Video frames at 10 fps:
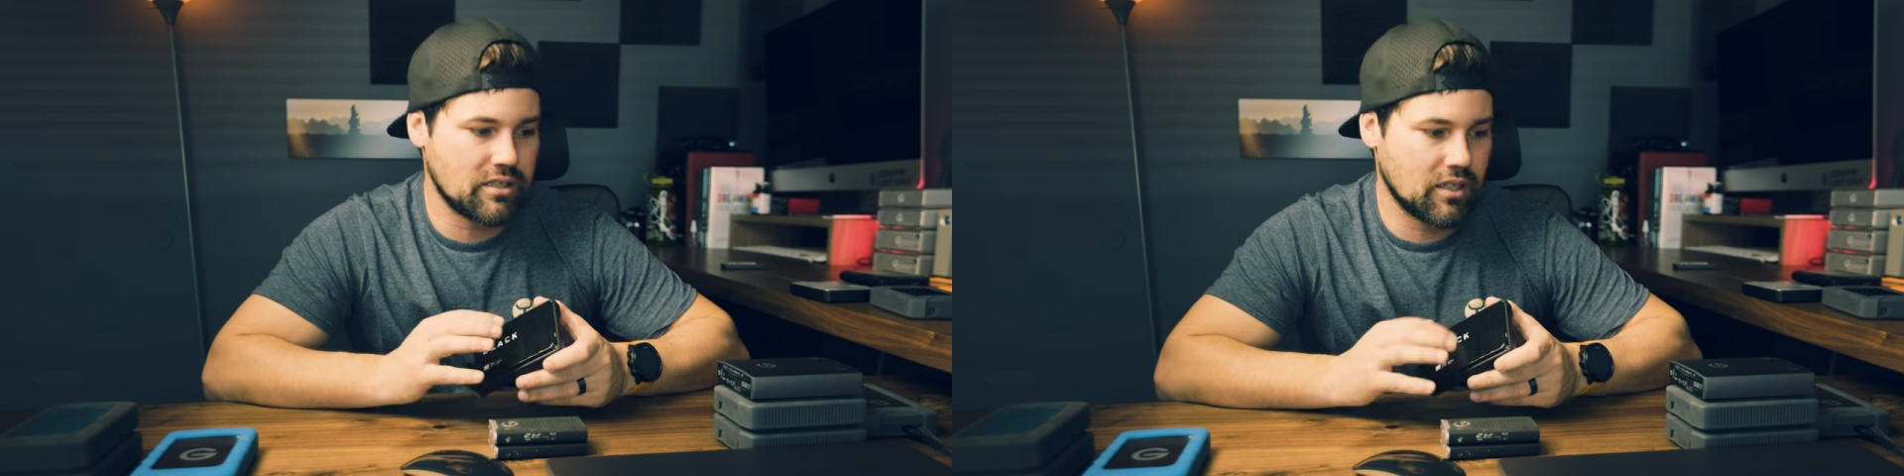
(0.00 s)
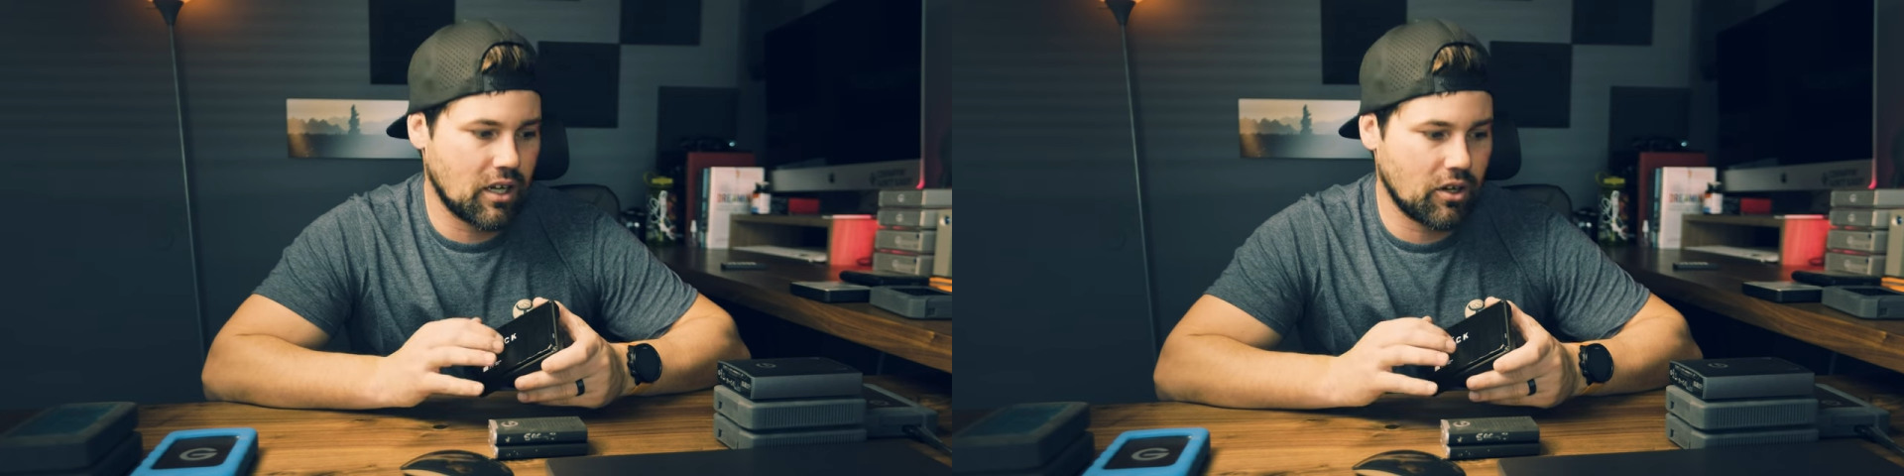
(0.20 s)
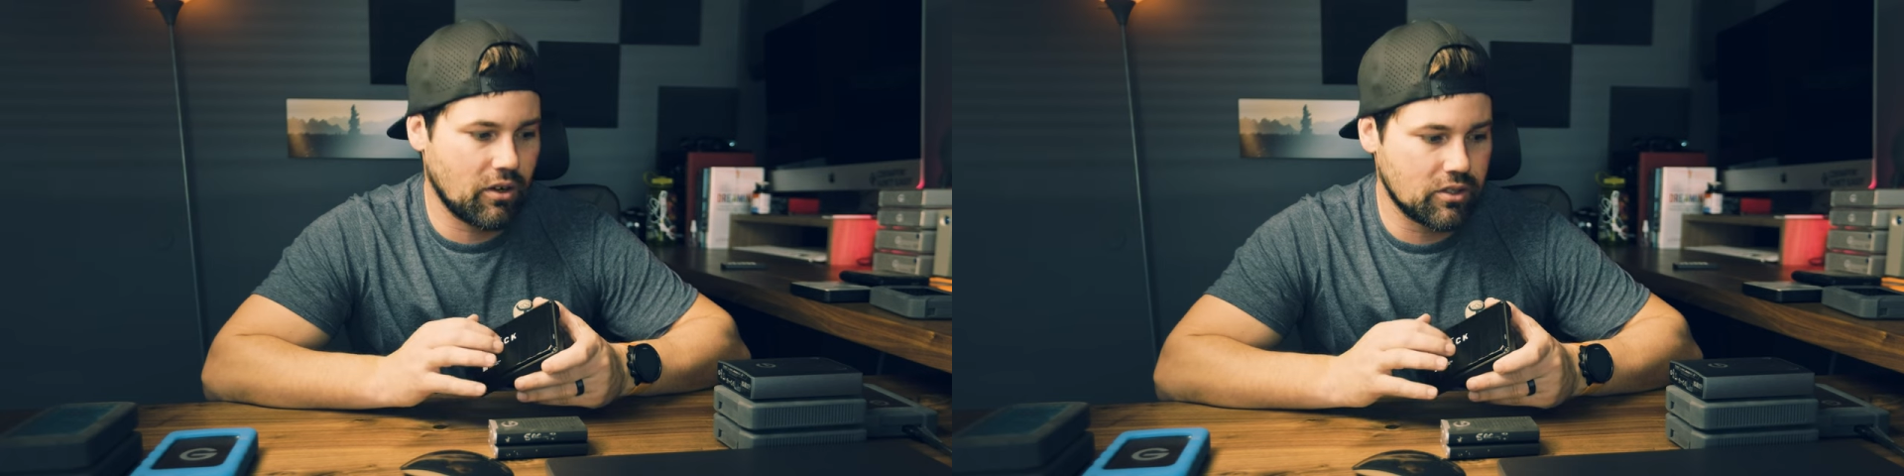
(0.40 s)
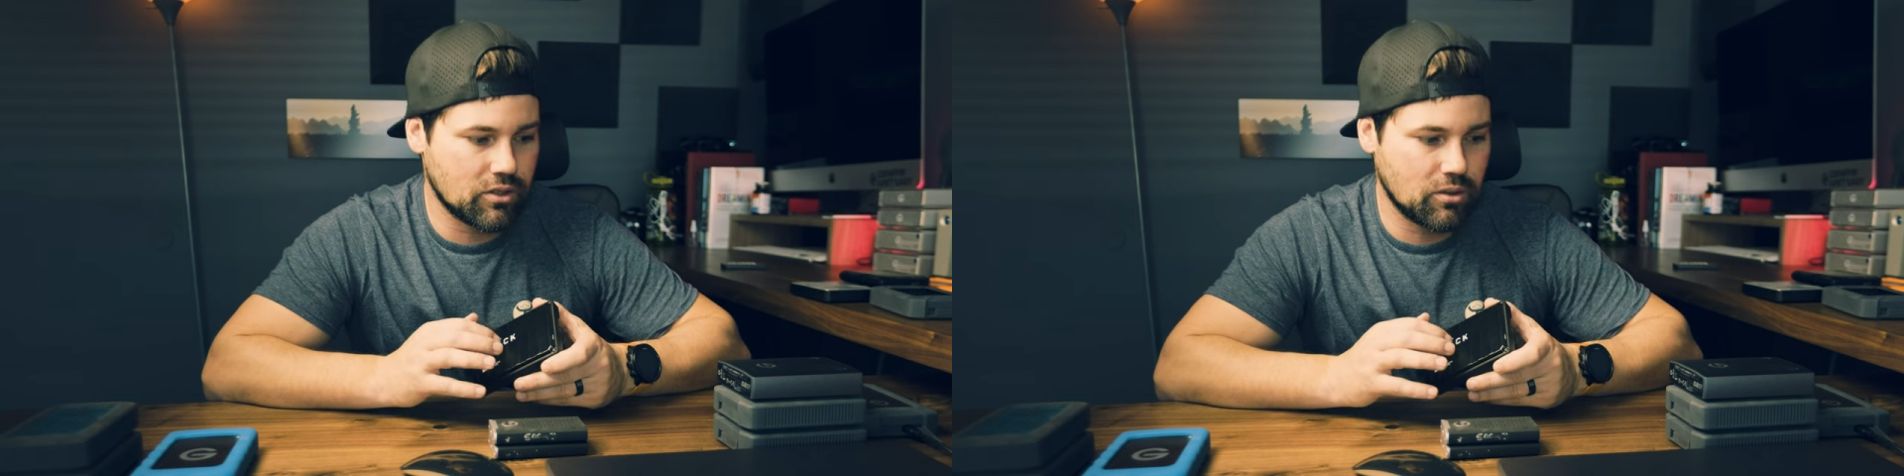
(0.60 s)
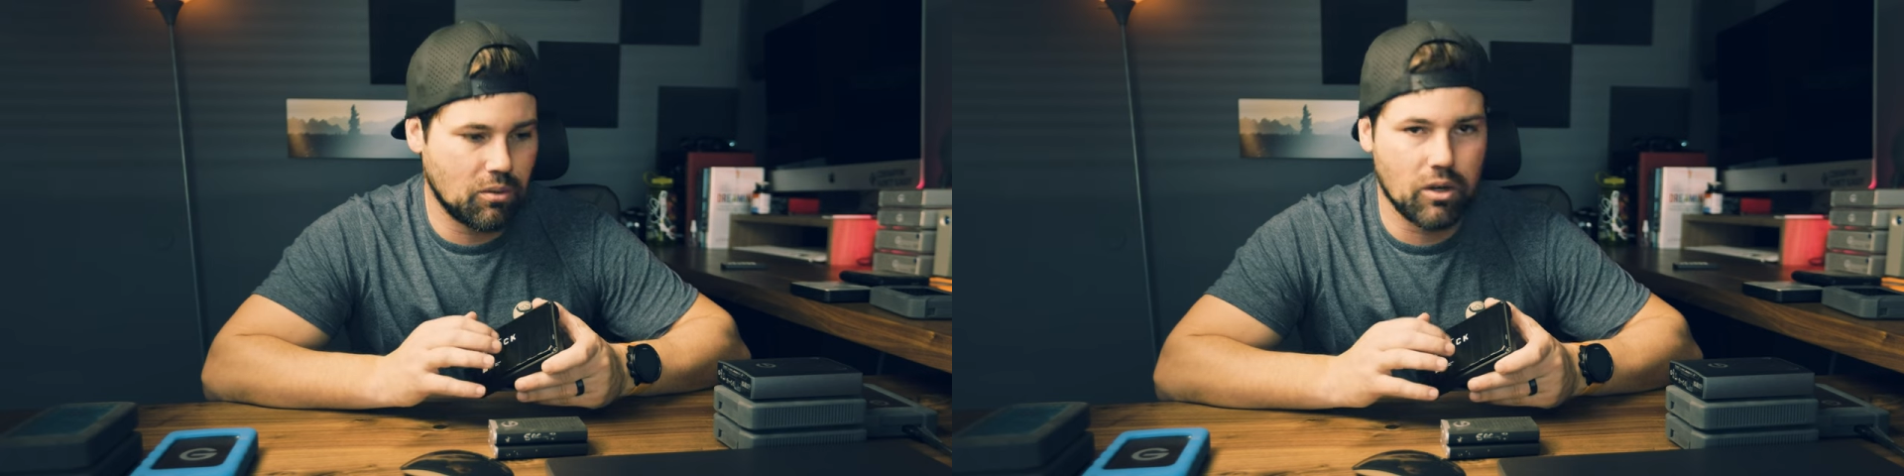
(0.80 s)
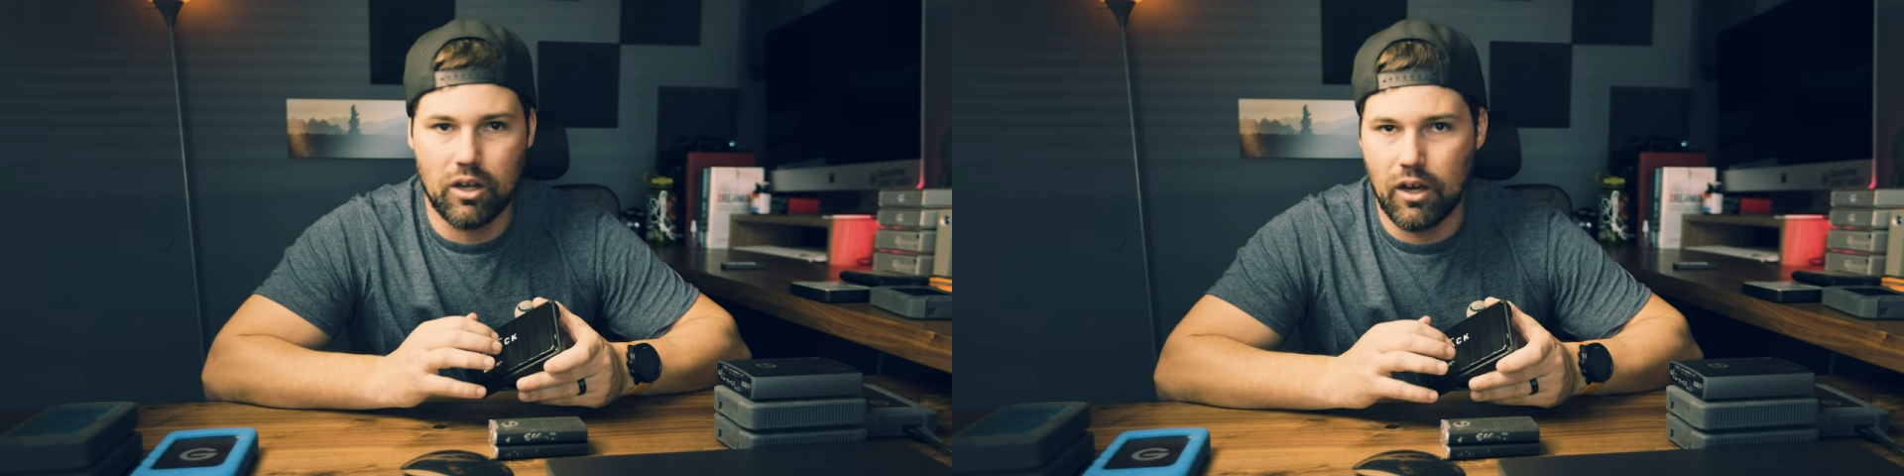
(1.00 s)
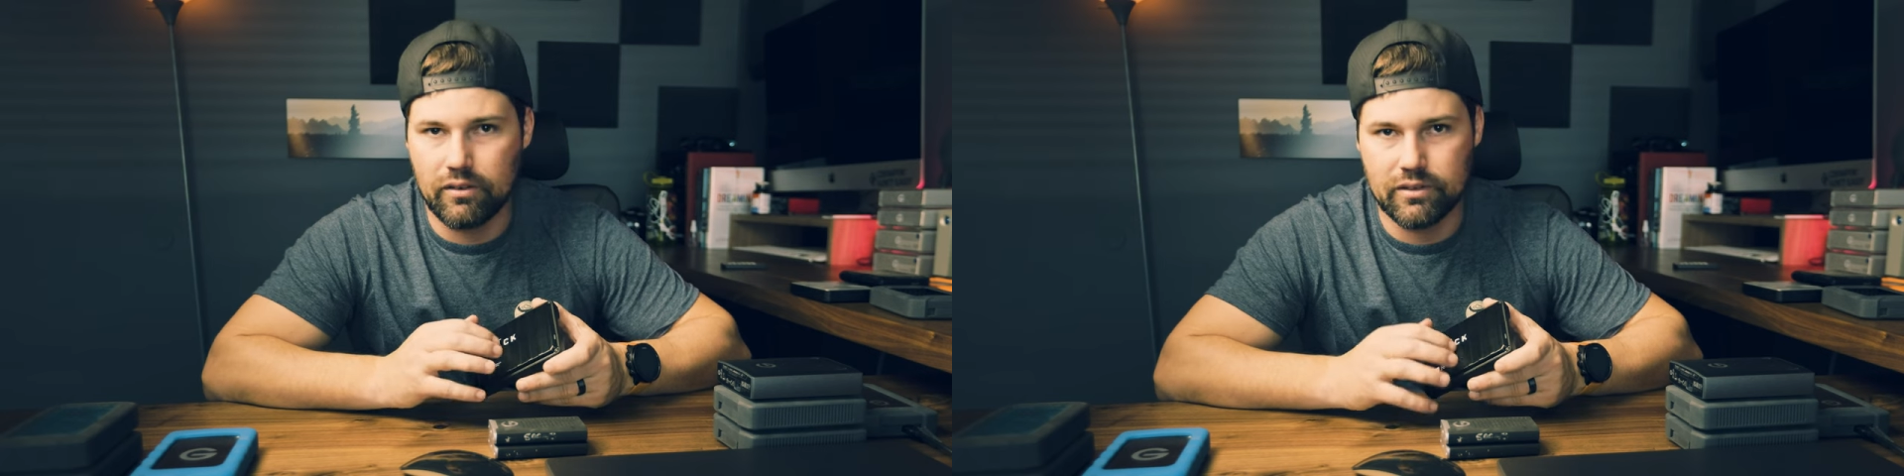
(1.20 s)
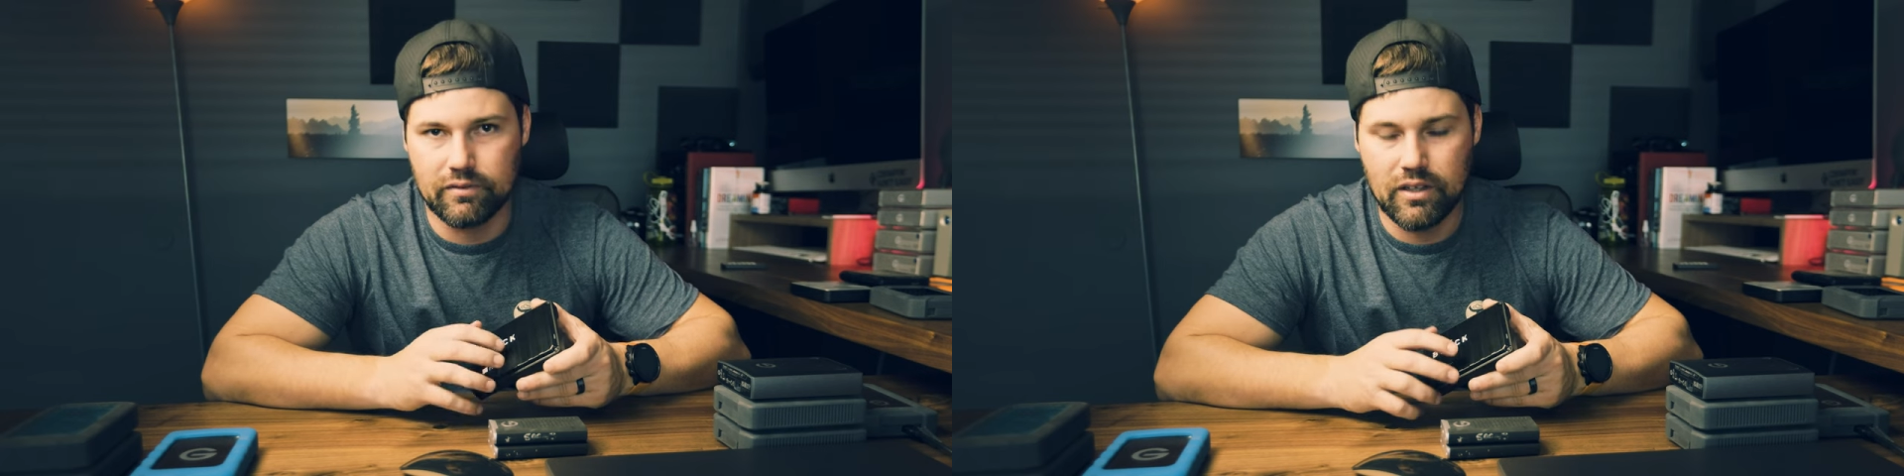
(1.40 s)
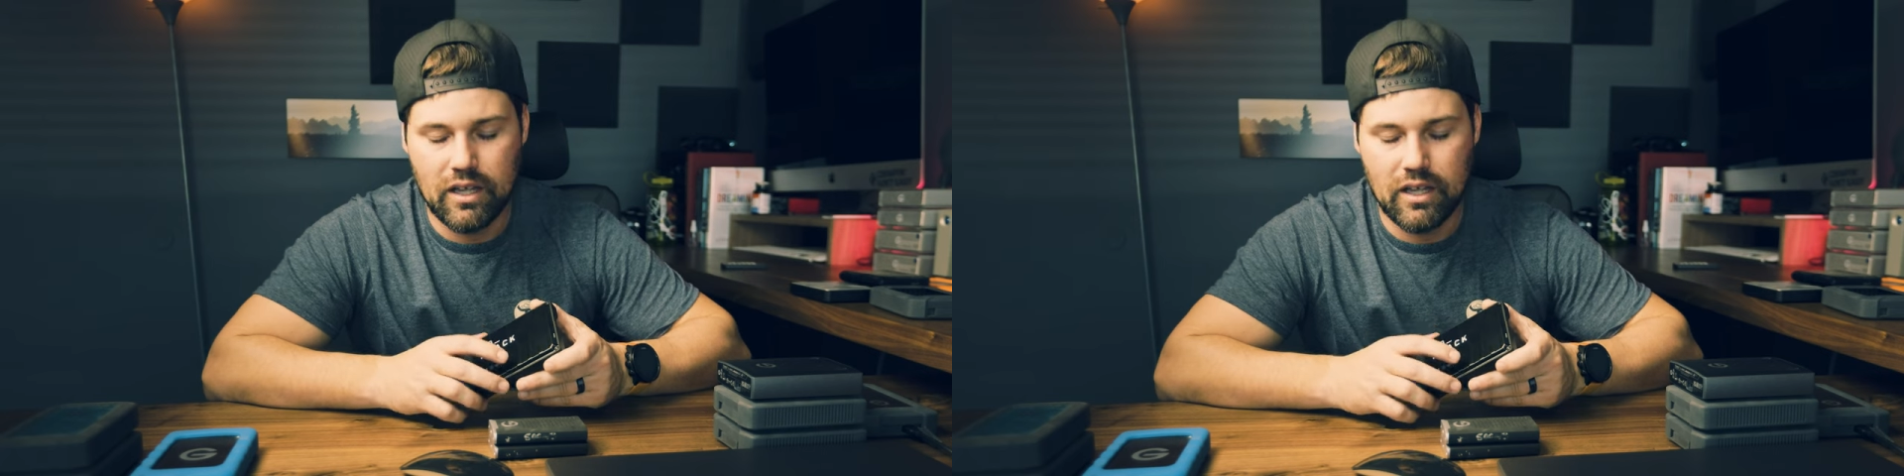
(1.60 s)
It's not great to work off of.